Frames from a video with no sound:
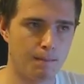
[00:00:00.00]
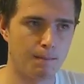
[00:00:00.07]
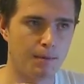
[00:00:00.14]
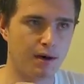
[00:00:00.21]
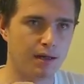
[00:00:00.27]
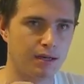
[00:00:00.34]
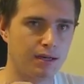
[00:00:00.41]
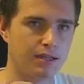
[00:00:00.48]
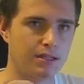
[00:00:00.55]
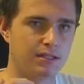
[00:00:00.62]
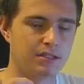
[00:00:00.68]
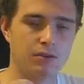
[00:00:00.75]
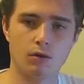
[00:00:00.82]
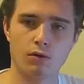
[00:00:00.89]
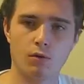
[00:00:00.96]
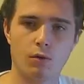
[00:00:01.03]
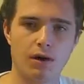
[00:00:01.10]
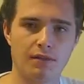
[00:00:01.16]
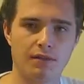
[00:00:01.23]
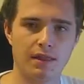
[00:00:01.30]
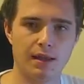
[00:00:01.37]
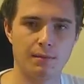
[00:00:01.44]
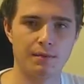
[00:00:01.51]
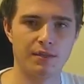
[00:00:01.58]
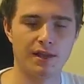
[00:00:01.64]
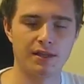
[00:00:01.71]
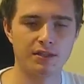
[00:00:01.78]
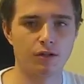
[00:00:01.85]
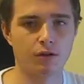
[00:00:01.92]
but it's not quite there. But
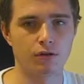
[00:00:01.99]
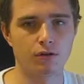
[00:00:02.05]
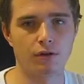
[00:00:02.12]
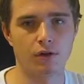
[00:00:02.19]
they don't